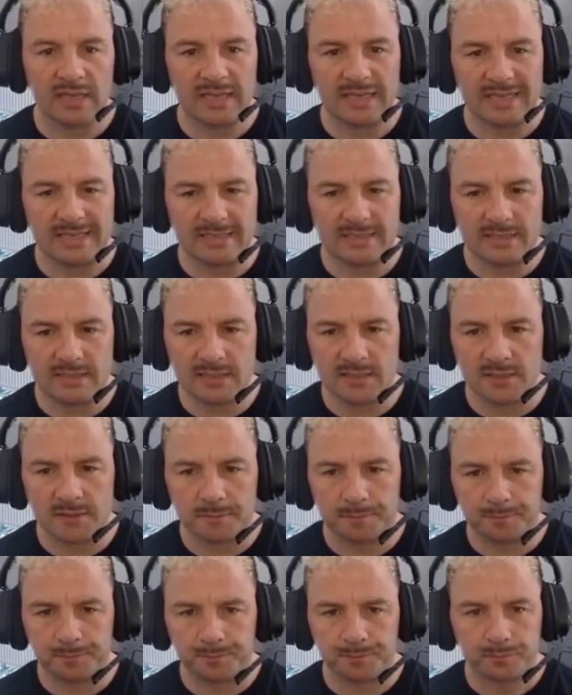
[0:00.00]

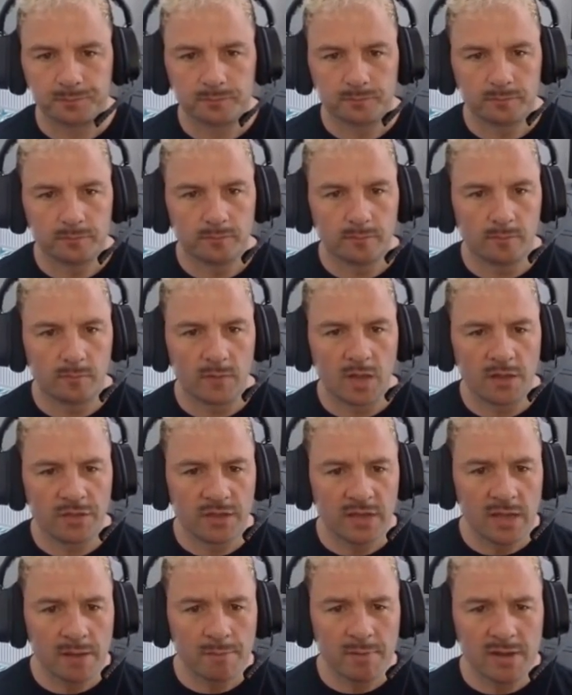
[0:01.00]
is, I
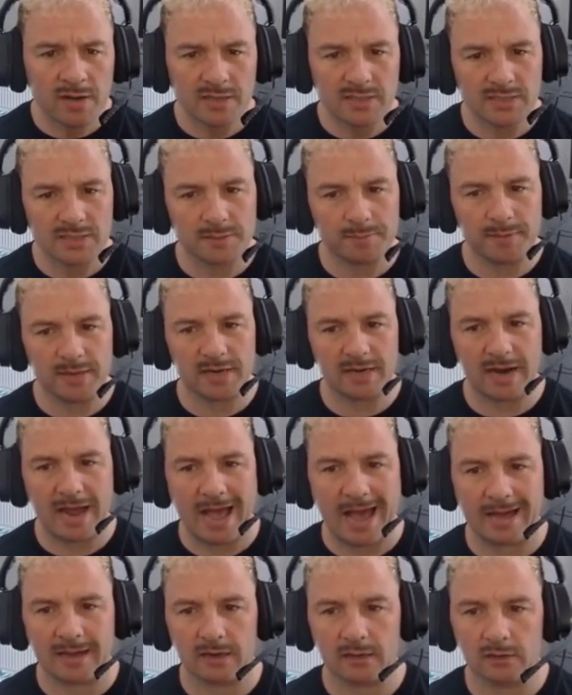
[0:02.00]
think I'm going to spin it
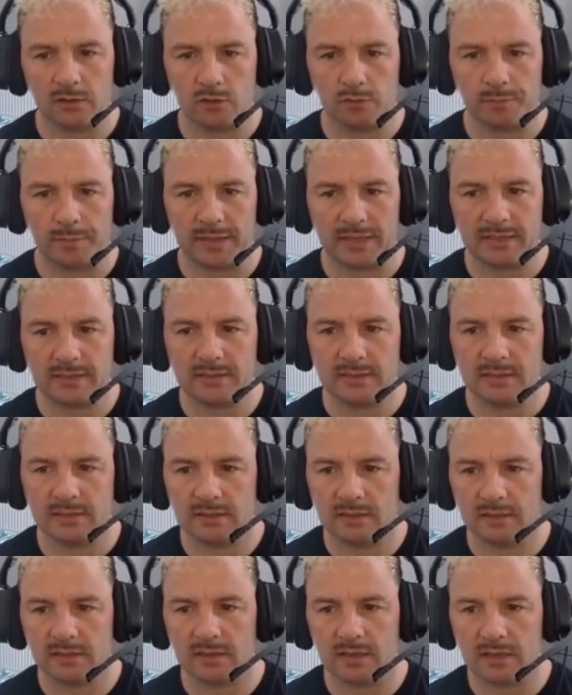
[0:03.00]
out a little bit.
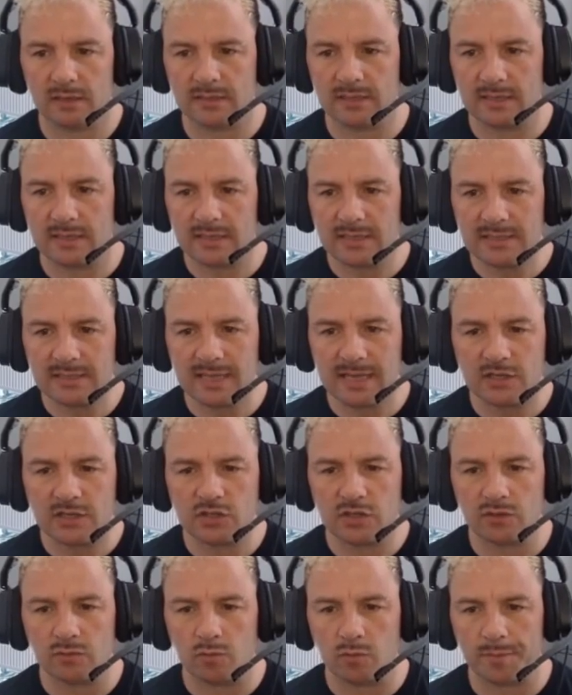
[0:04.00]
See, this
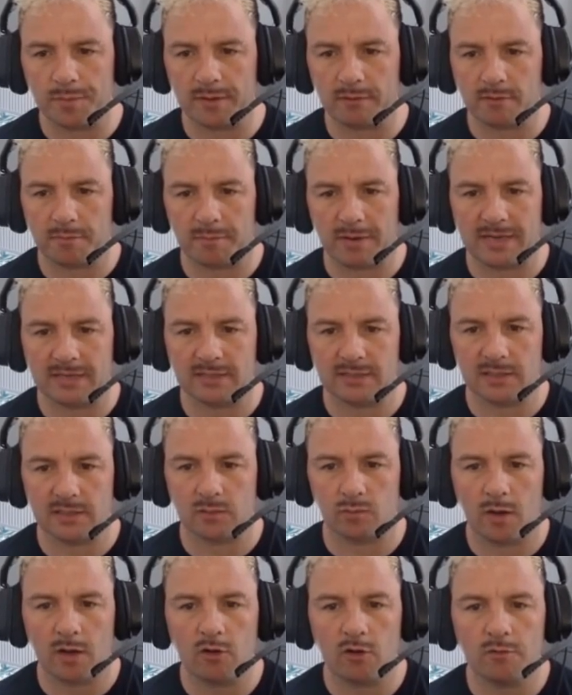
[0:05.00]
station will be replaced
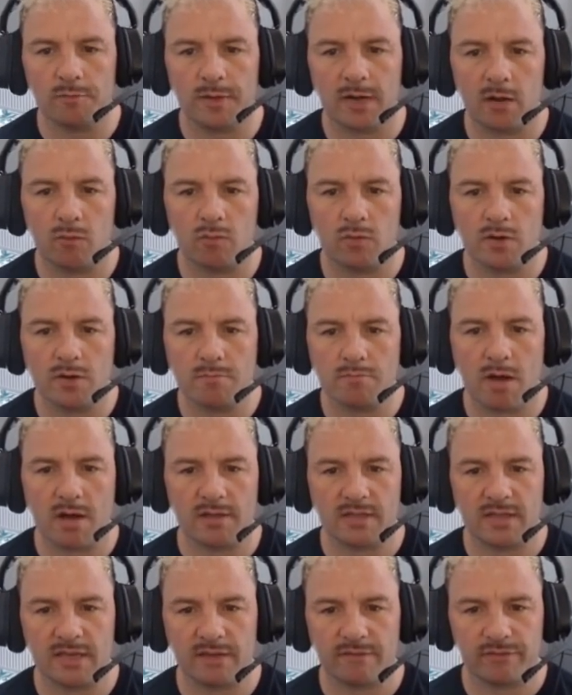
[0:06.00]
as well, but I wouldn't
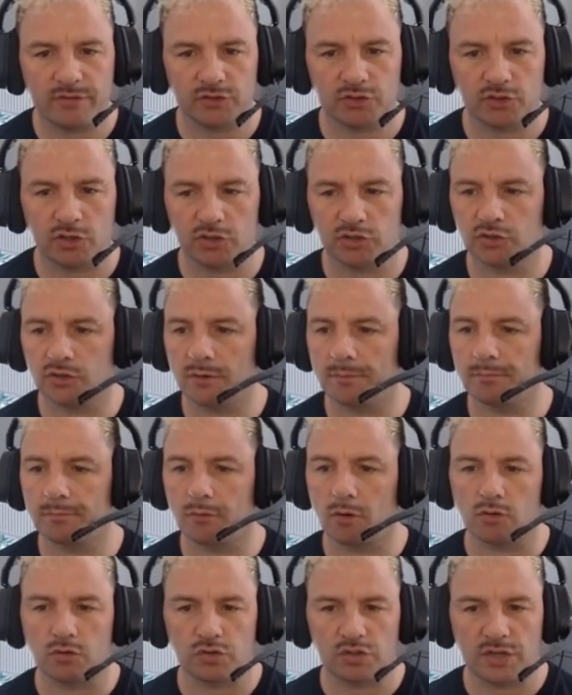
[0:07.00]
mind the infrastructure
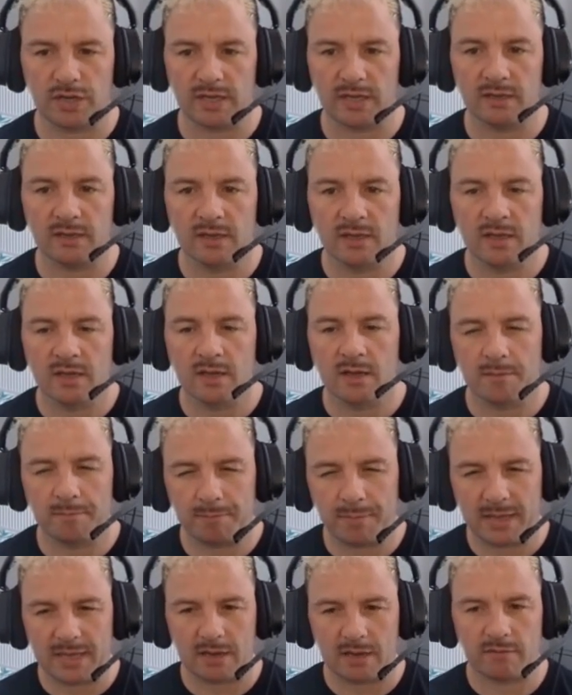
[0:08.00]
approaching
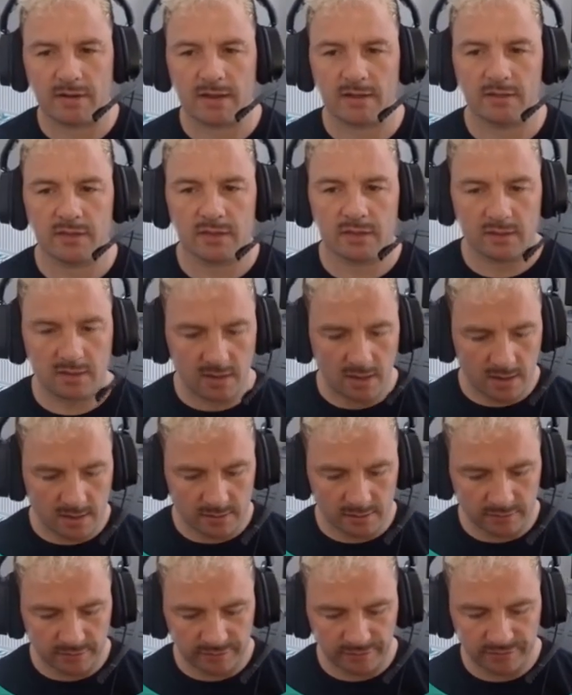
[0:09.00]
being around the
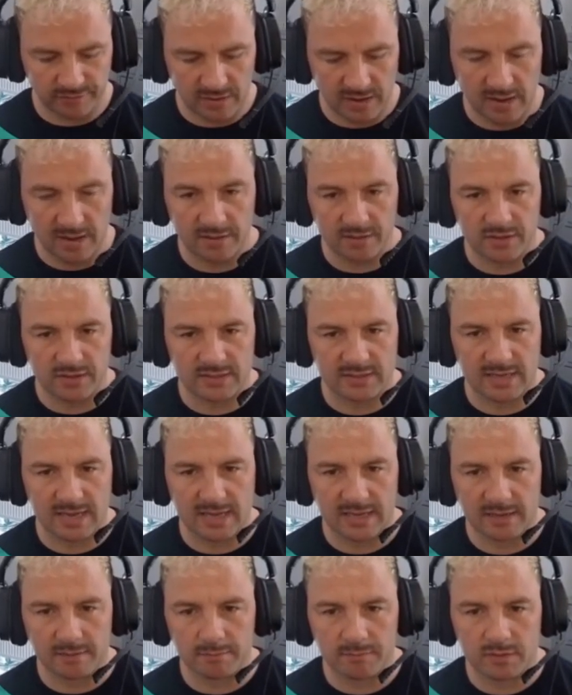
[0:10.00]
kind of the
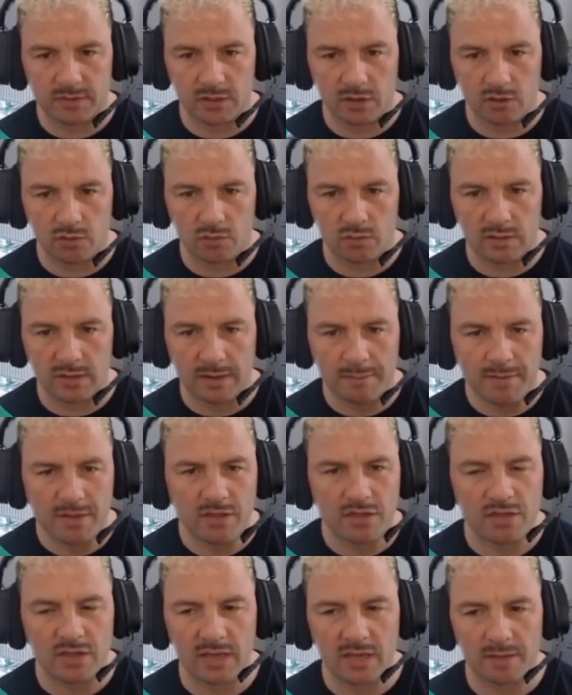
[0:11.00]
same. So let me
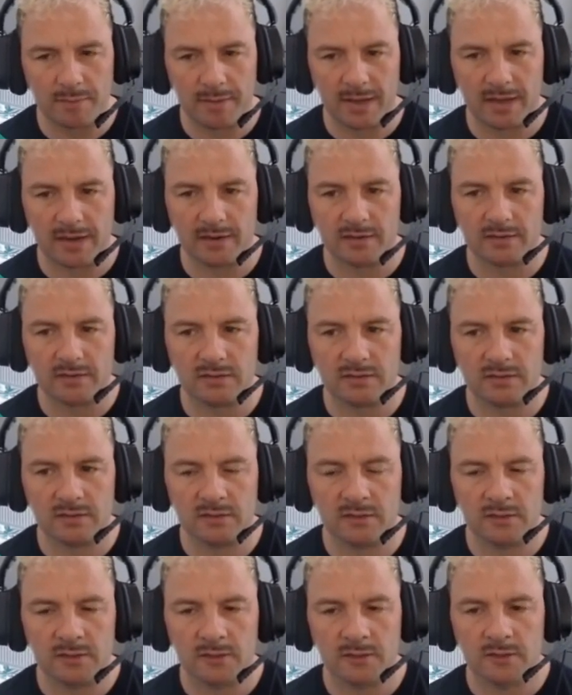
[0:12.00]
think about
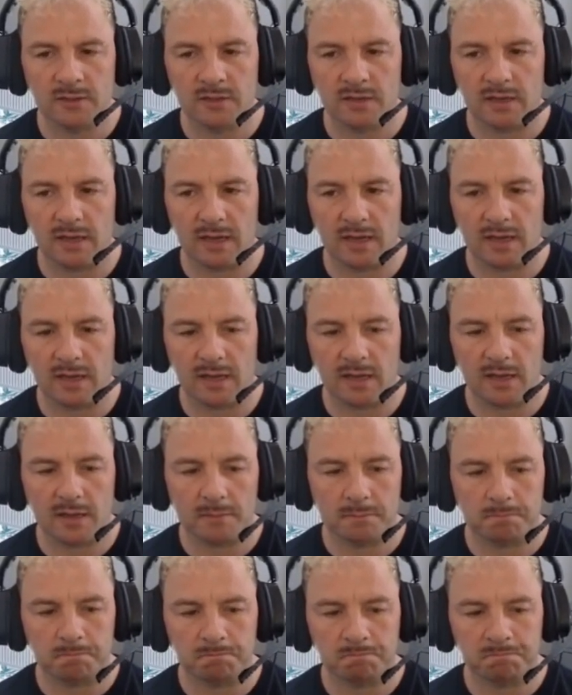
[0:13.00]
it.
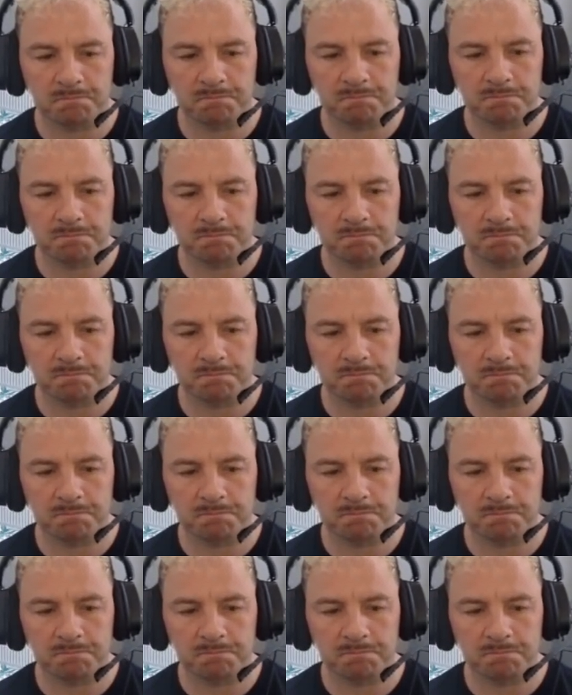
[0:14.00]
Let me